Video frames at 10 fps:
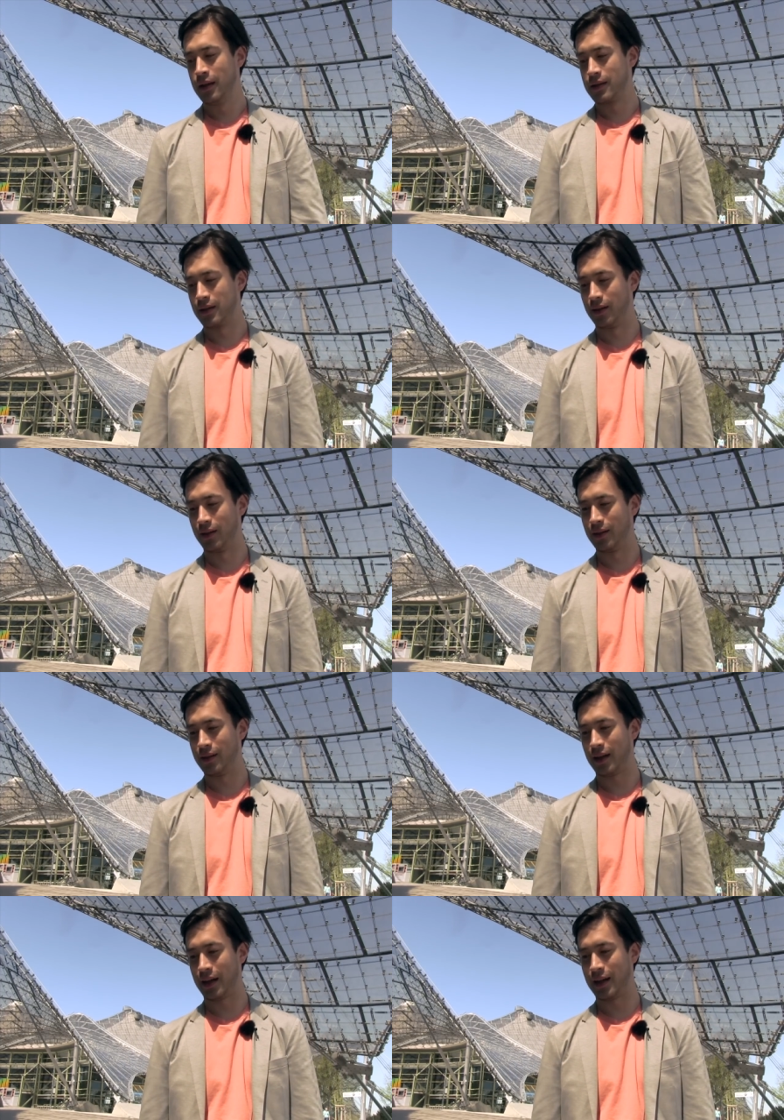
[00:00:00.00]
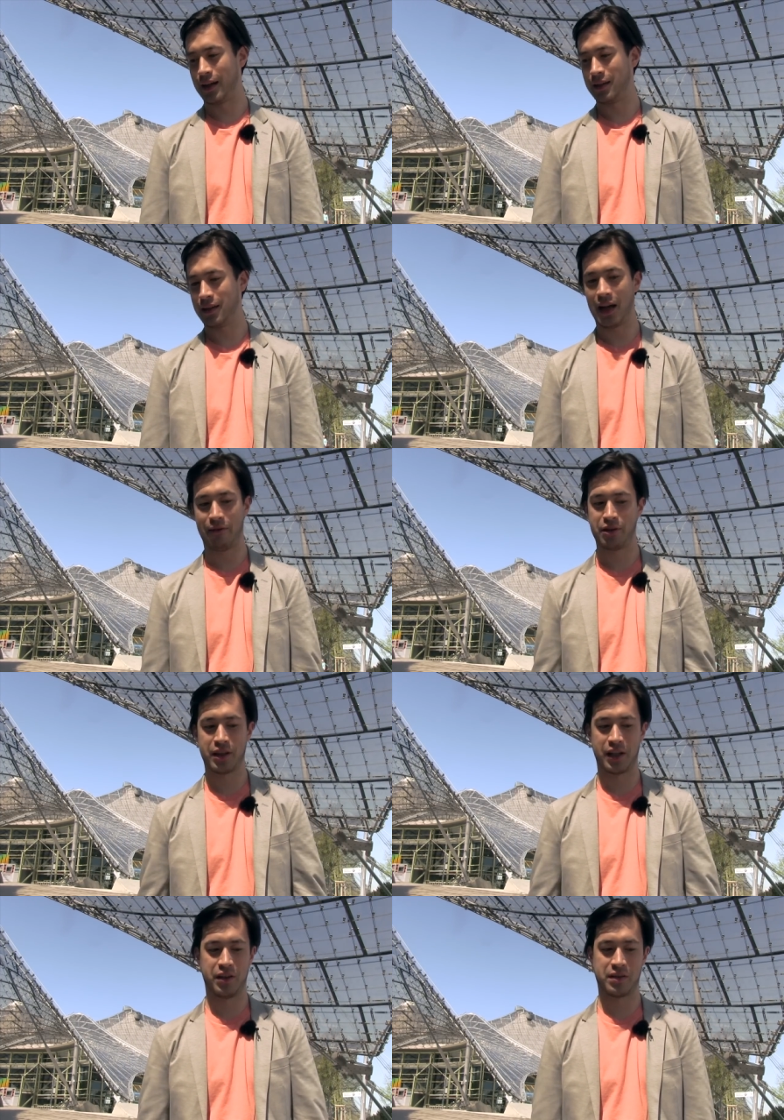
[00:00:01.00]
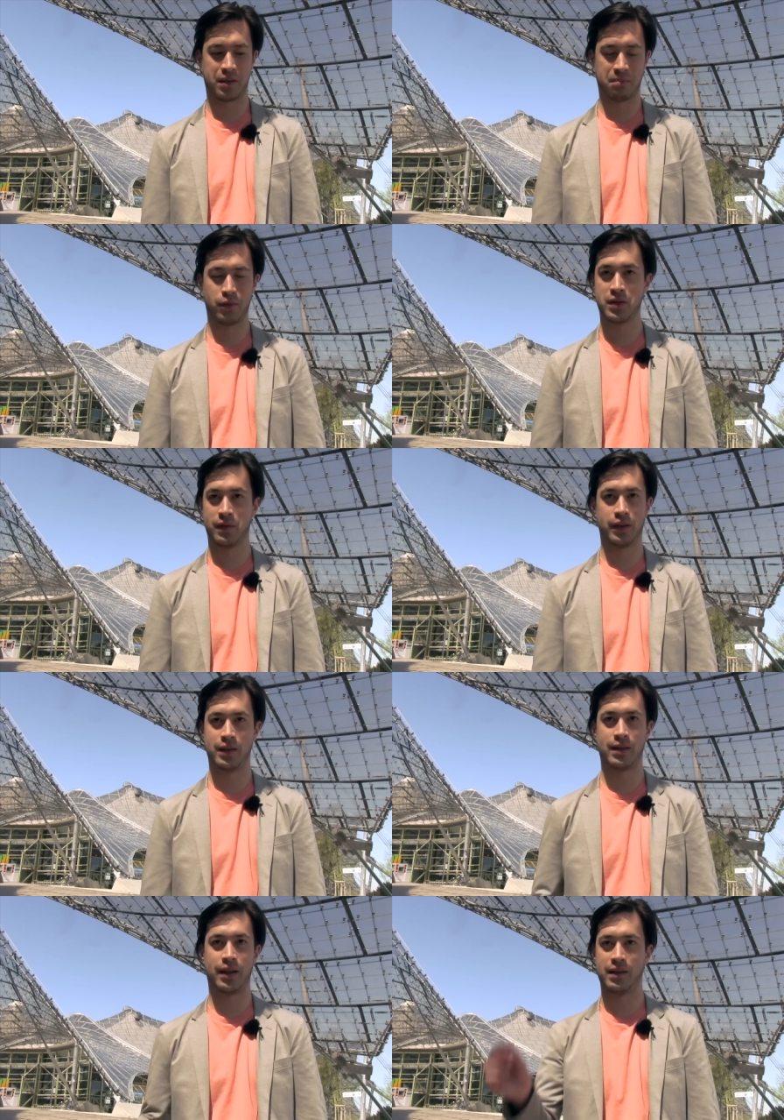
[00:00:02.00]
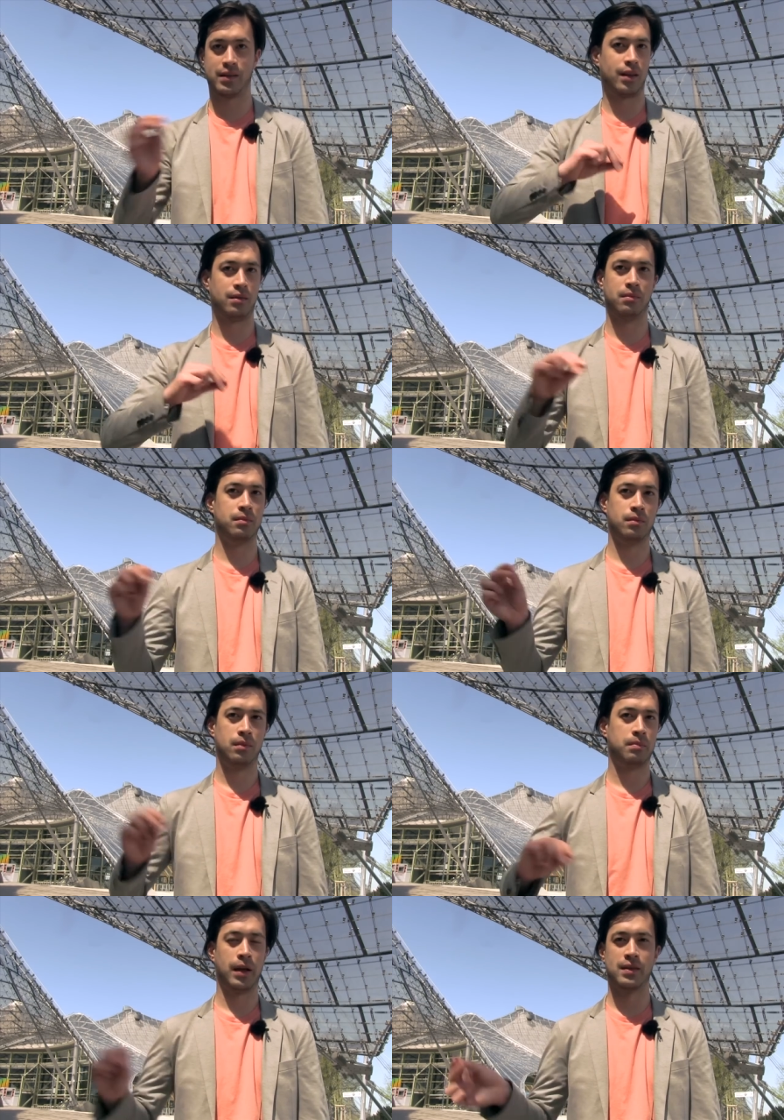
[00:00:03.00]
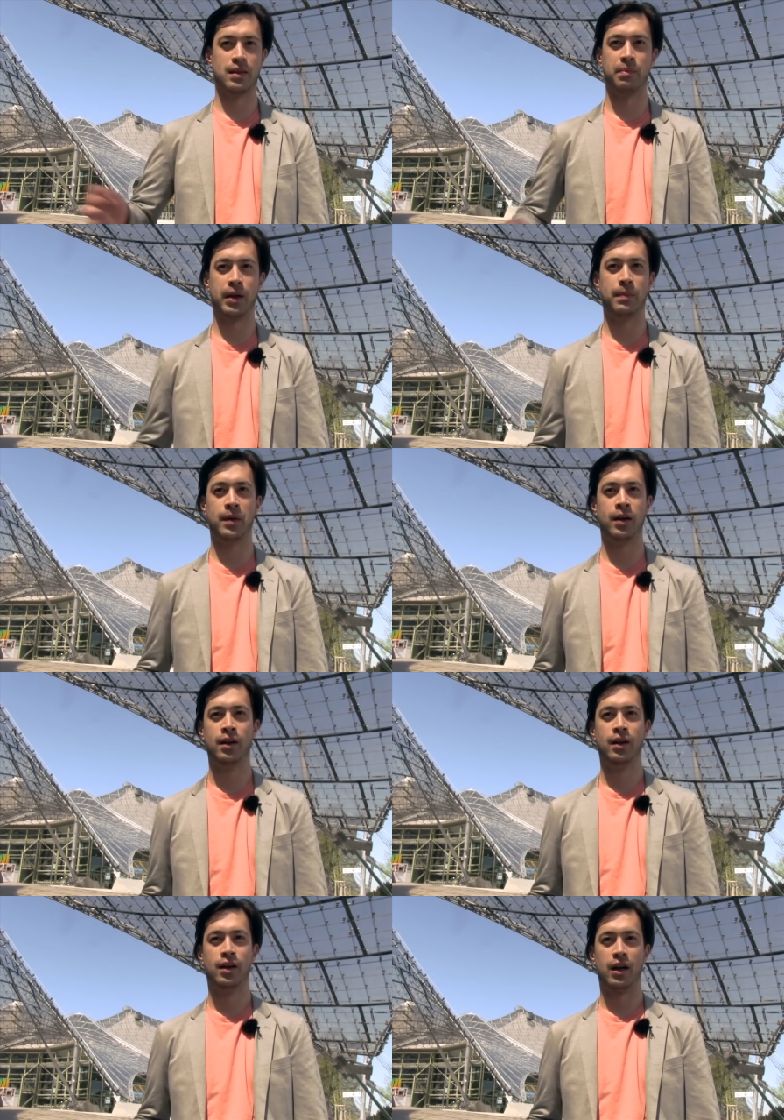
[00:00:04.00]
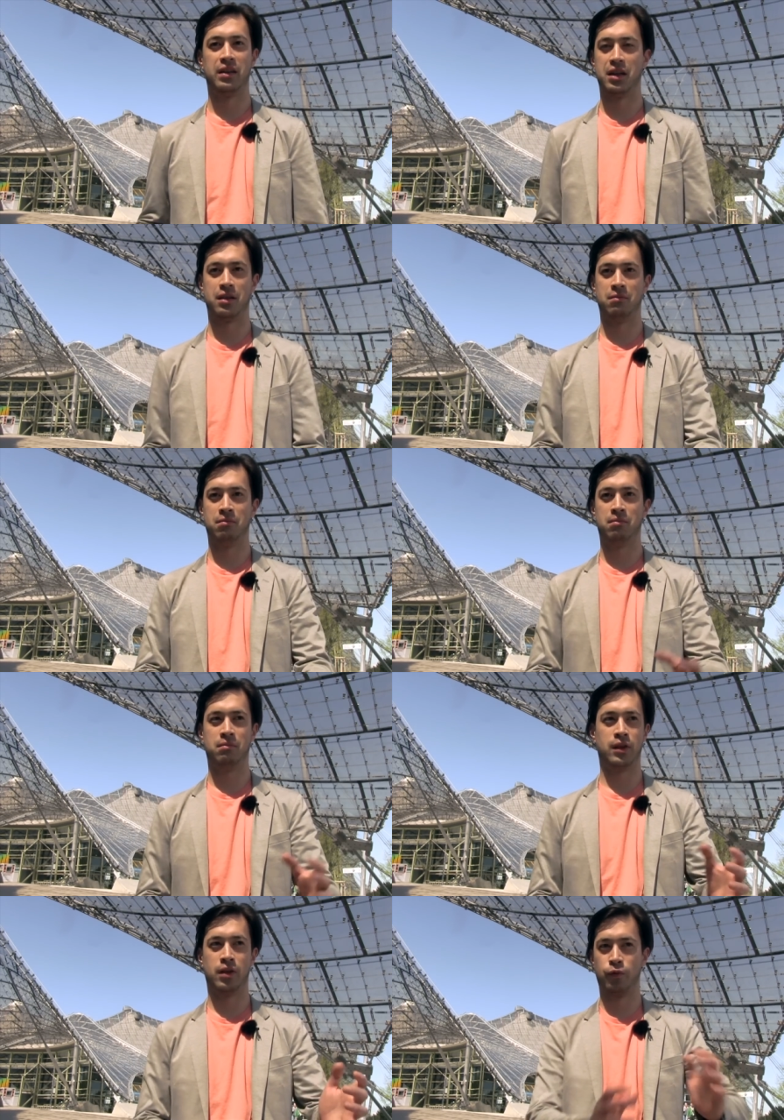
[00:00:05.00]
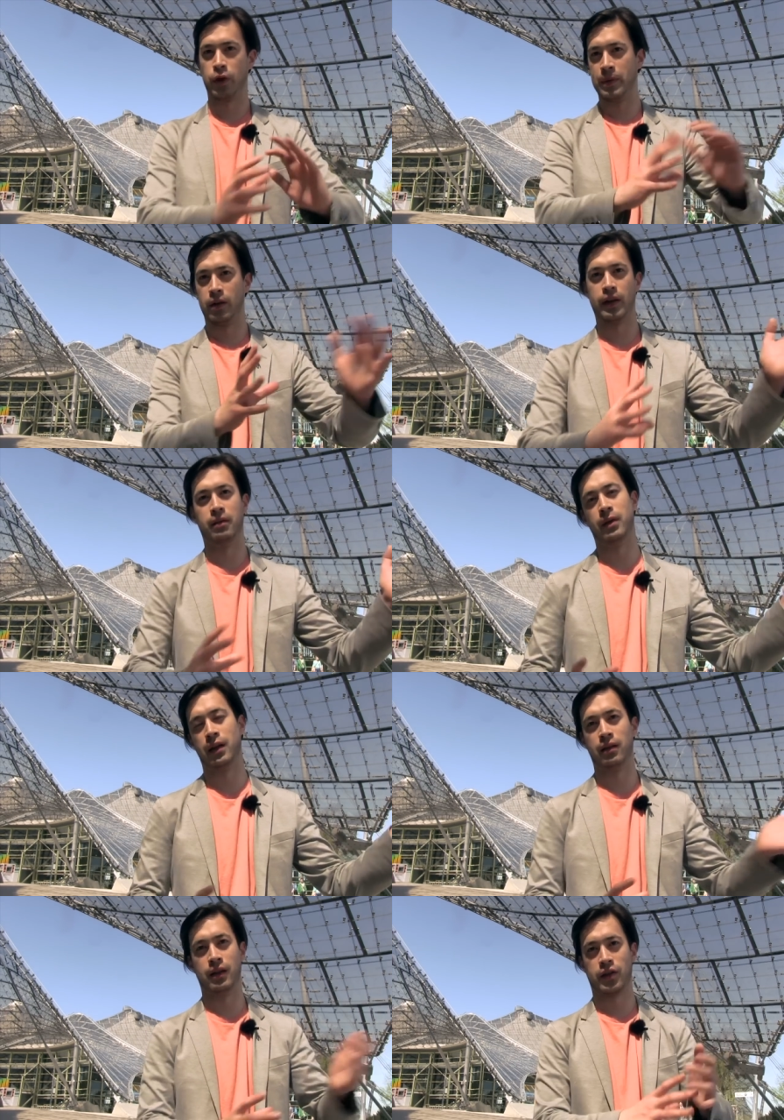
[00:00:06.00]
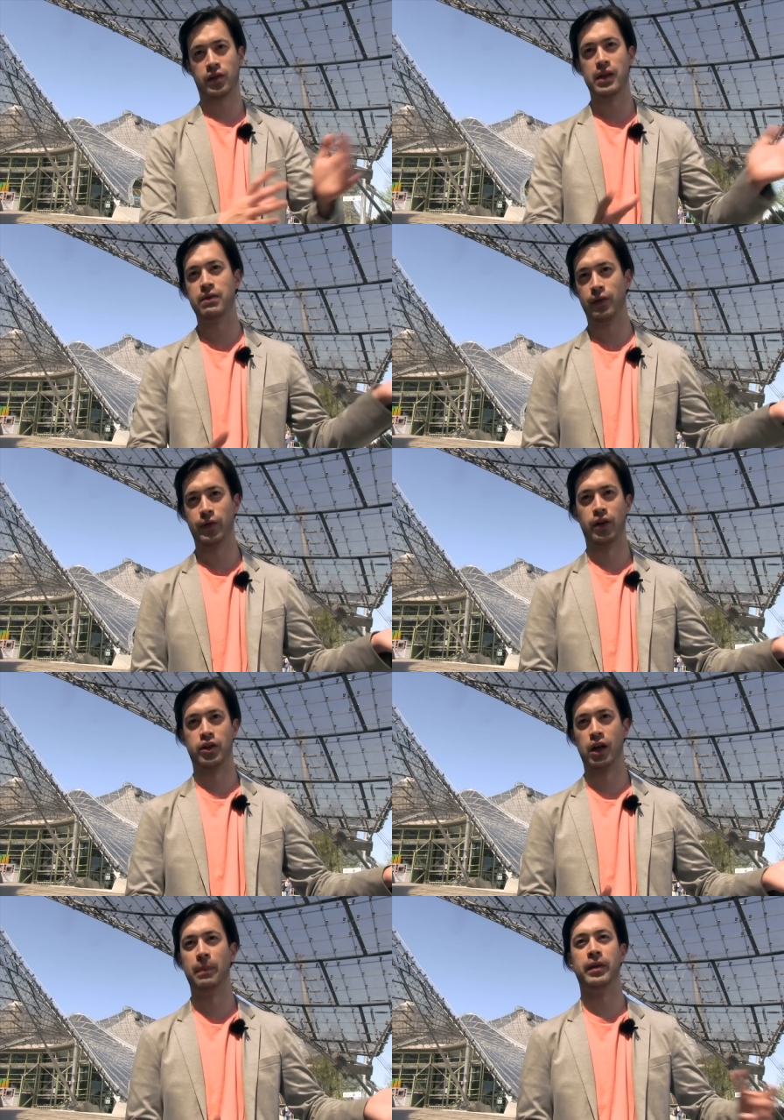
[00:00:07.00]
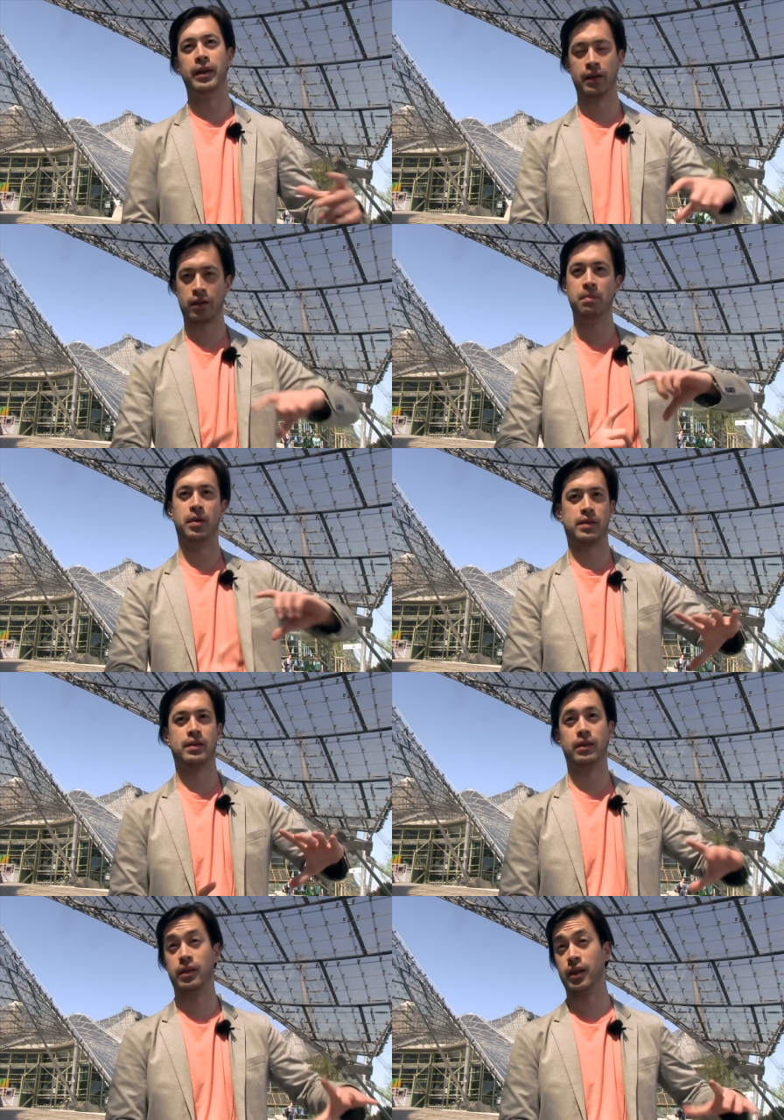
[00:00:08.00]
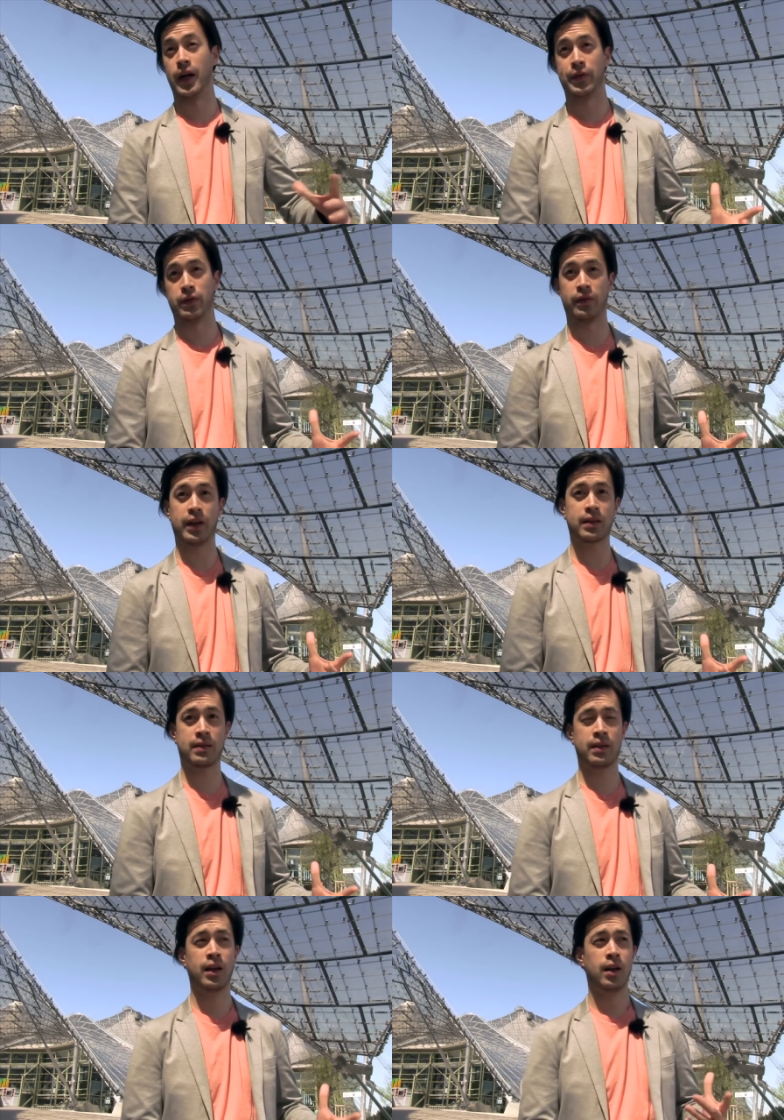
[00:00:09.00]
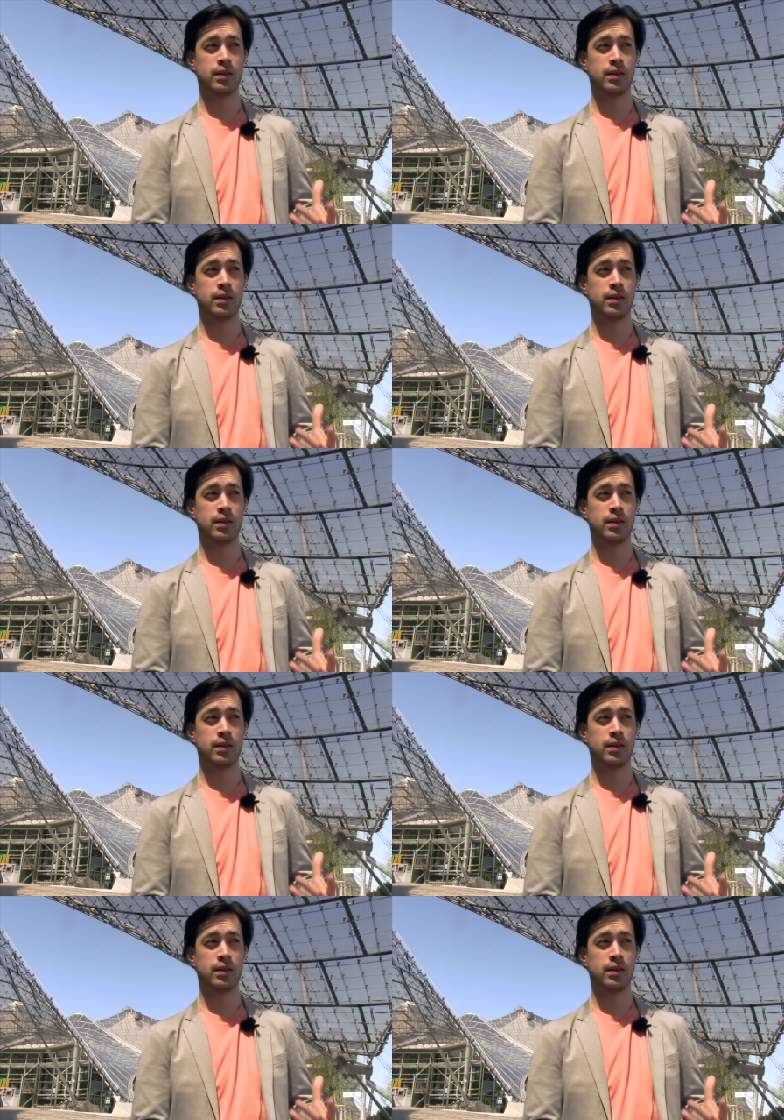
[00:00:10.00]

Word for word: So uh, yeah, everything I use, like most of the design is done pencil and paper, and then you know rebuilt in, in Illustrator or Photoshop, and then composited in After Effects.